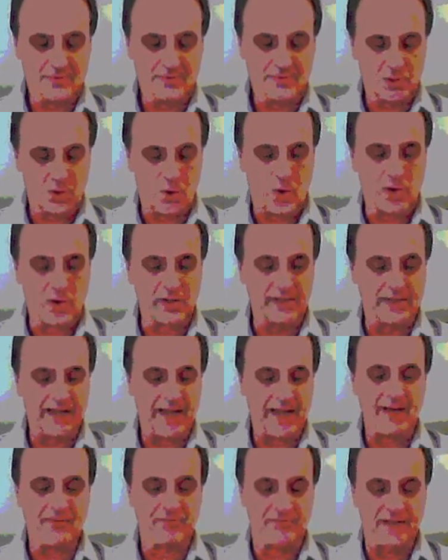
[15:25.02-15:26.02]
Lord
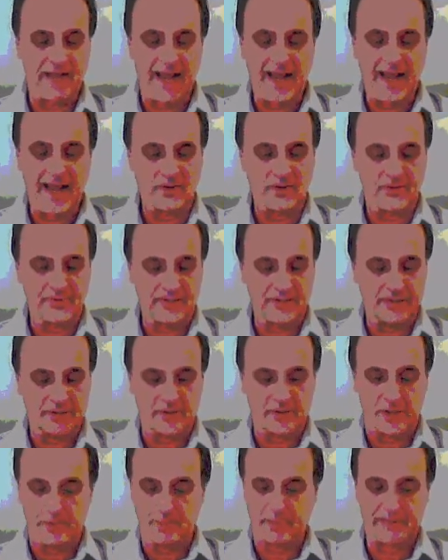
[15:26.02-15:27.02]
gave Daniel the
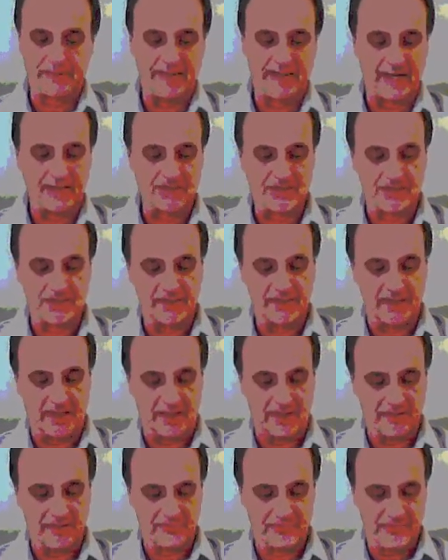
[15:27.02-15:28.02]
interpretation
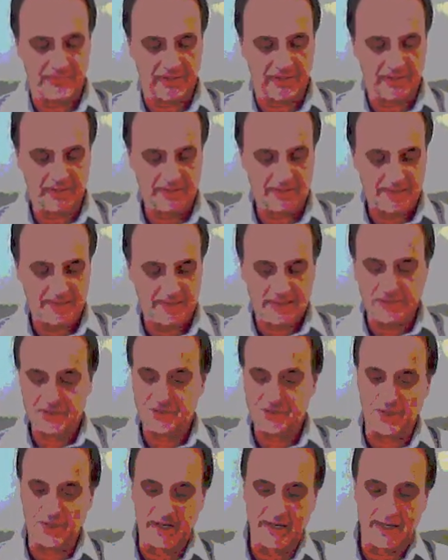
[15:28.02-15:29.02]
of the
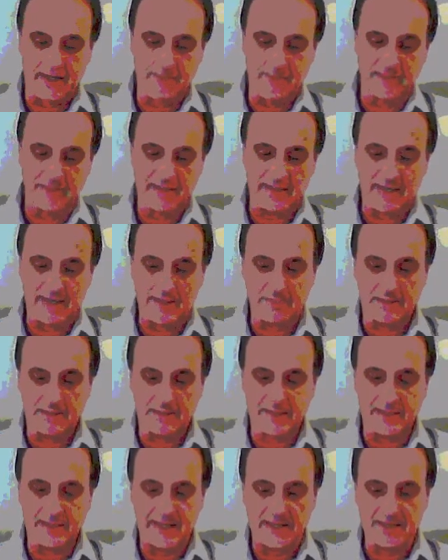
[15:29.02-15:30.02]
dream that
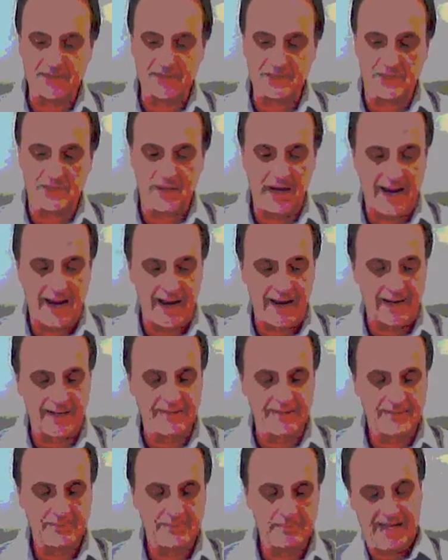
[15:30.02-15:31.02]
Nebuchadnezzar
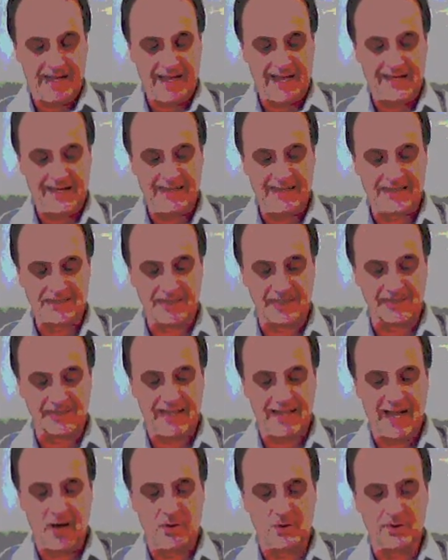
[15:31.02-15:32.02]
had, and he said,
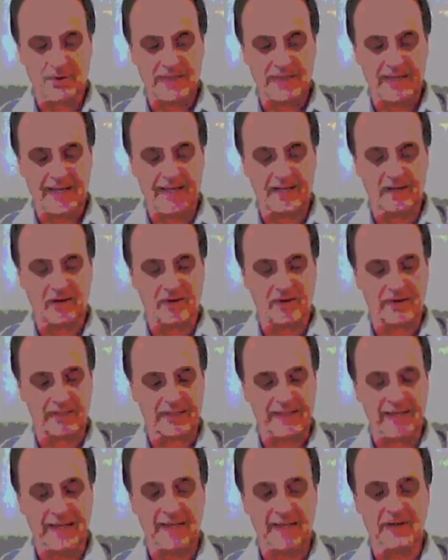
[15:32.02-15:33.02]
"Thou, O king, art a
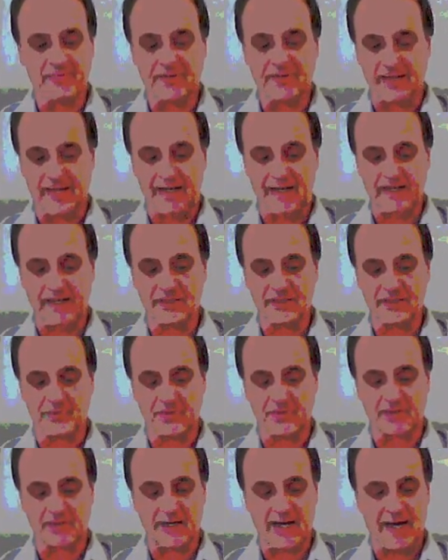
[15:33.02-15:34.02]
king of kings,
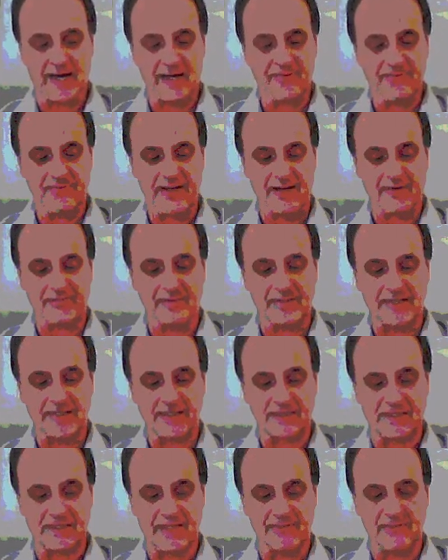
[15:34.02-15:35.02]
for the God of heaven
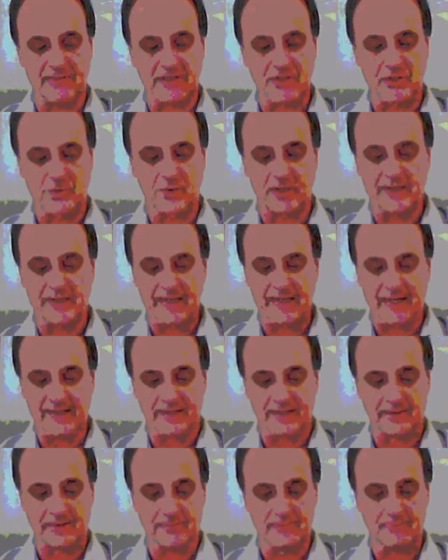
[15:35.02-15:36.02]
has given you a
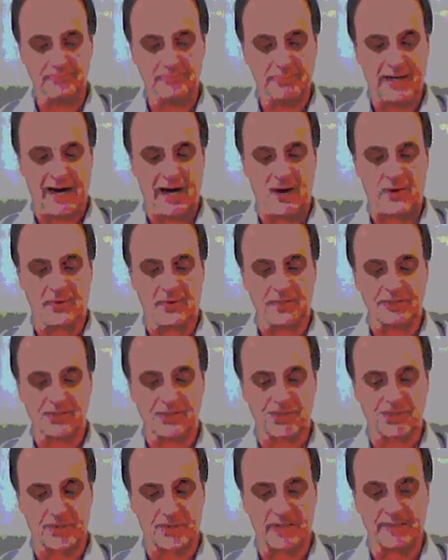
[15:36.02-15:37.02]
kingdom, power, and
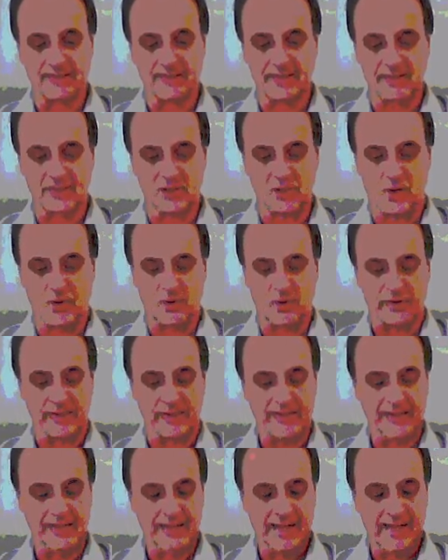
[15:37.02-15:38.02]
strength, and
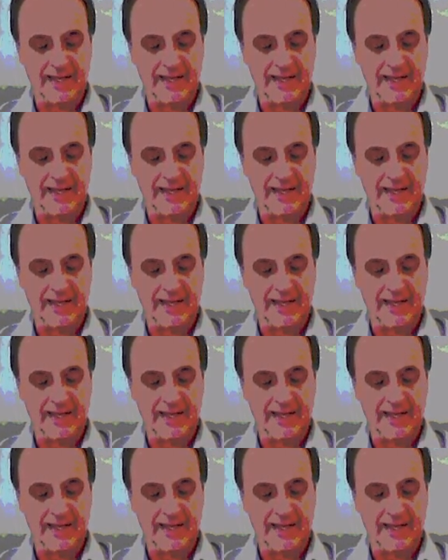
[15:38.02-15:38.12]
glory.